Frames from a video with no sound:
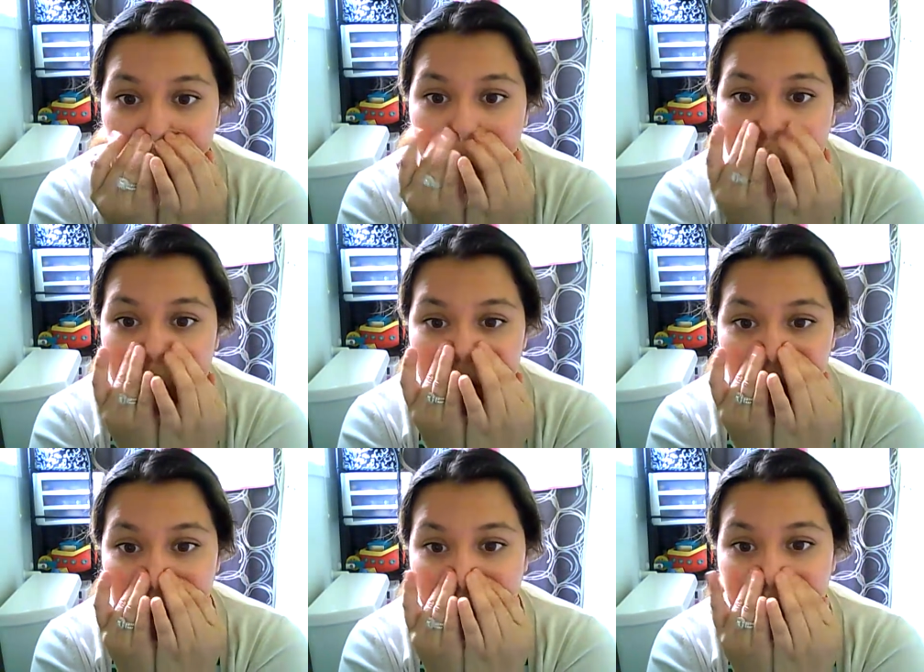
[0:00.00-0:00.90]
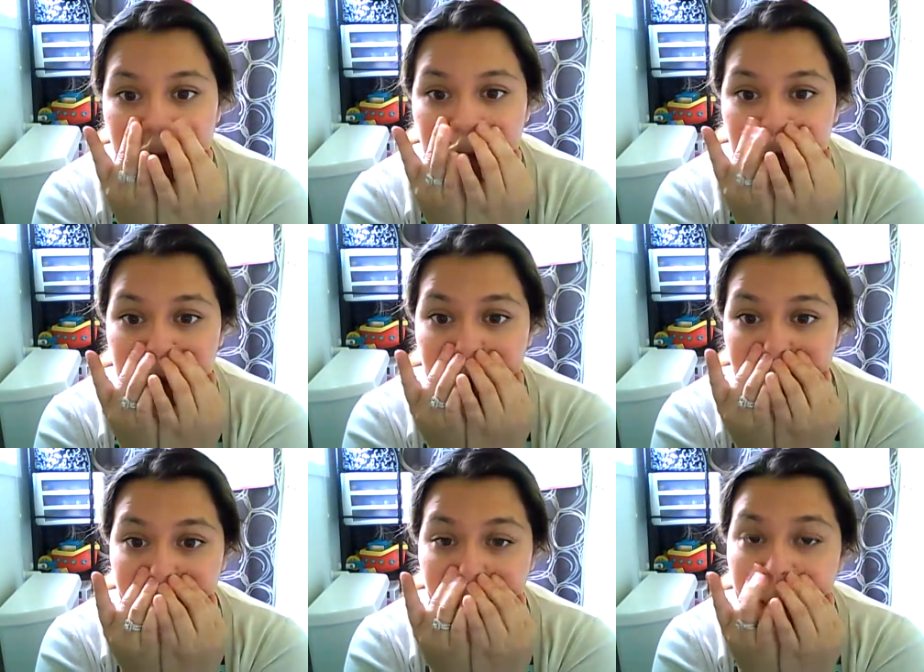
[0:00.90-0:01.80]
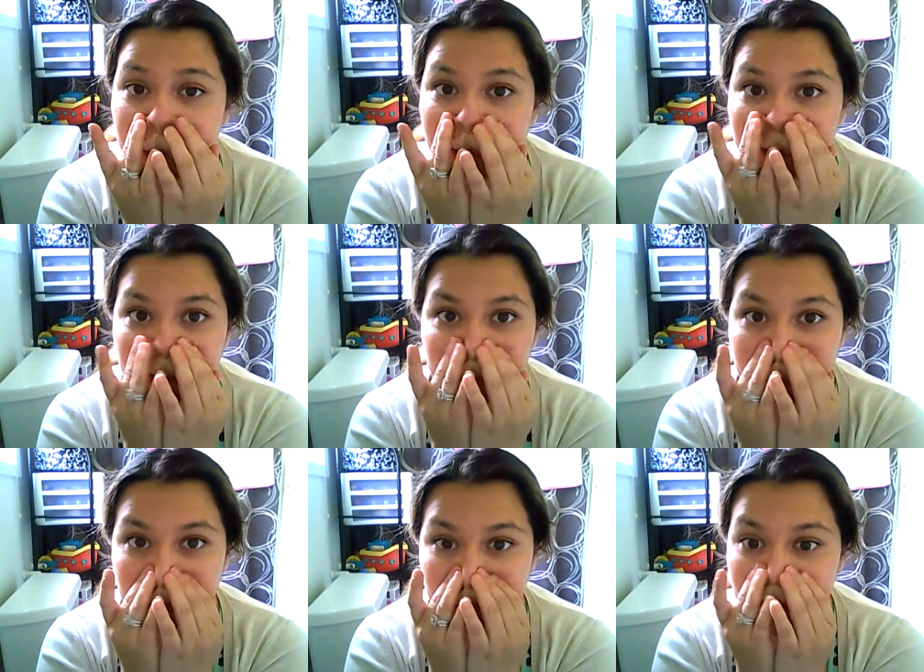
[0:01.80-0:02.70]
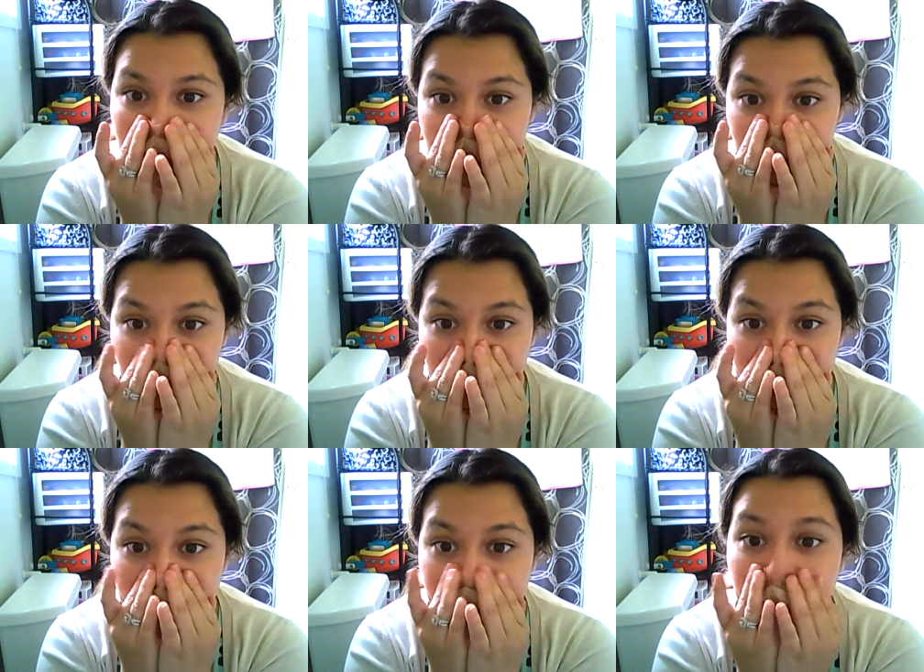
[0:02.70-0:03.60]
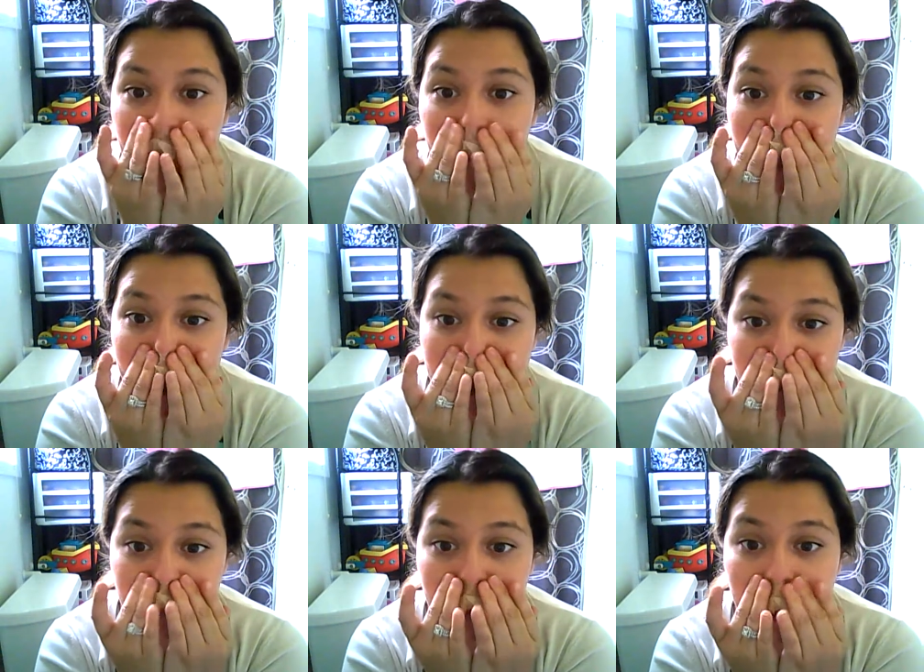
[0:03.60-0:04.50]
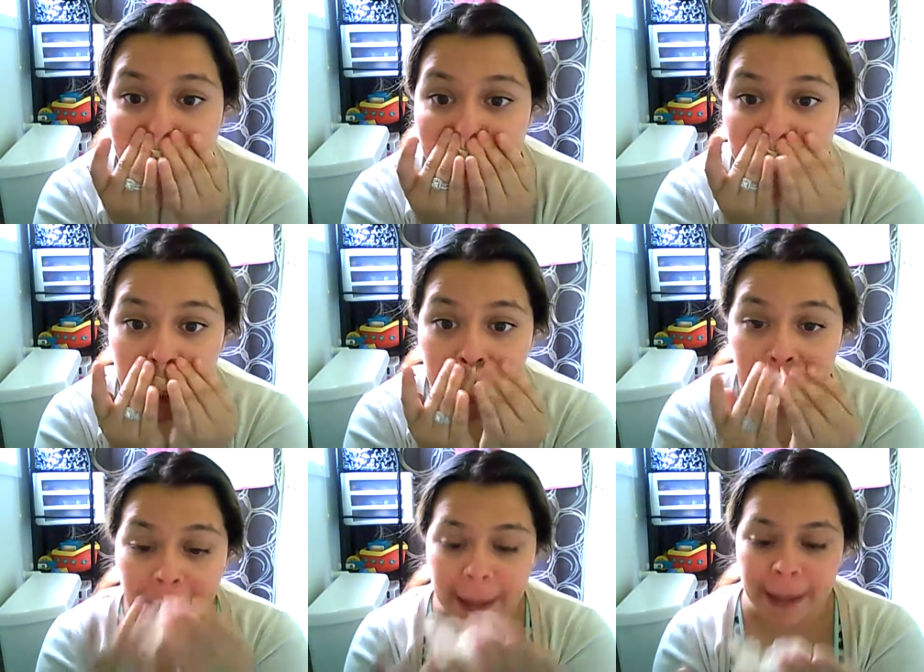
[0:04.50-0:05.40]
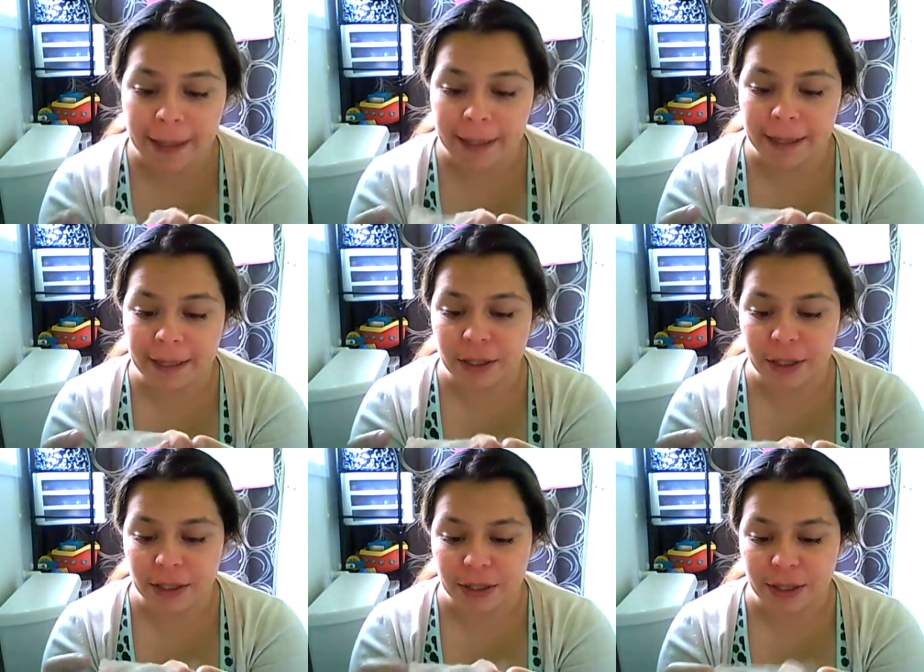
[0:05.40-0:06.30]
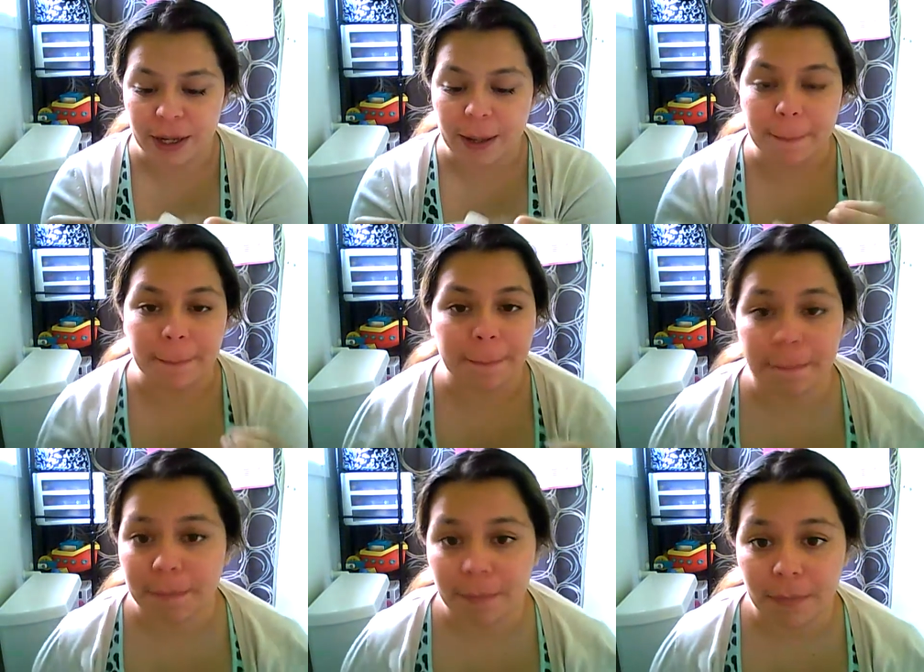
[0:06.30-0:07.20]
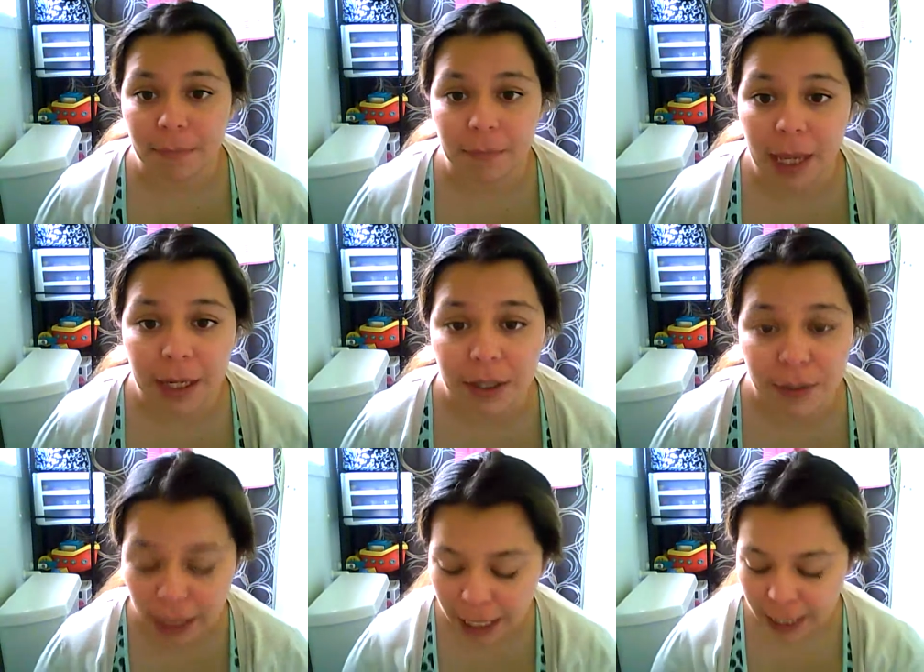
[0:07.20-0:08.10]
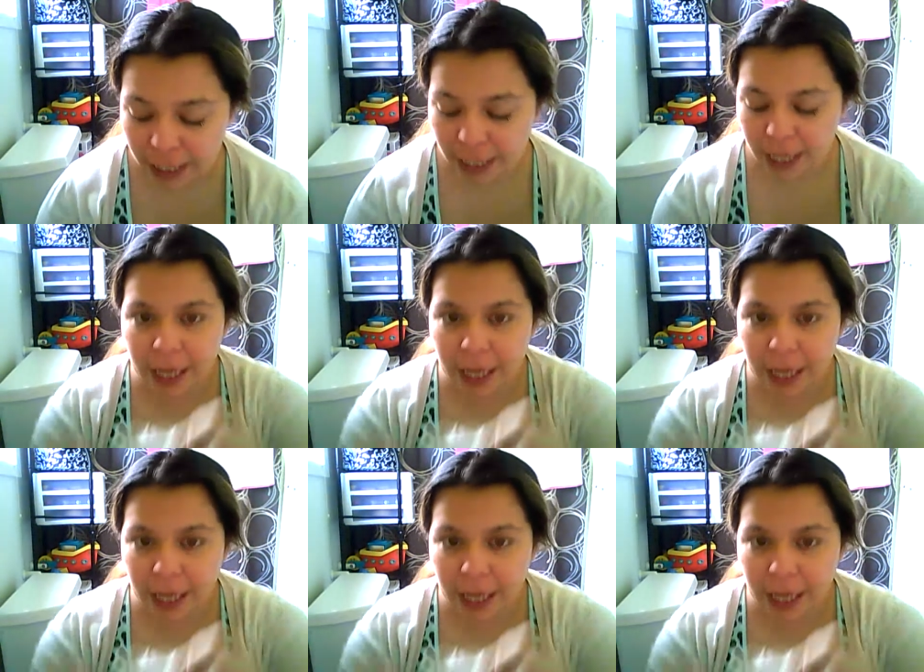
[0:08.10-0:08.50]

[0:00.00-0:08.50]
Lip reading: And this is how I usually do it. I don't know if there's a right or wrong way to blotting. It just, I just blot.